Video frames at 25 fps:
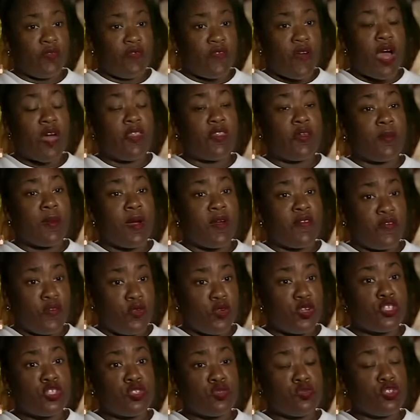father my
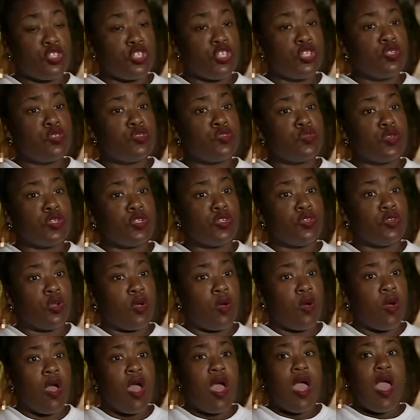first two children, you
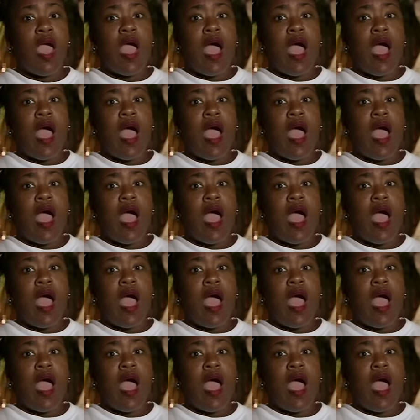know,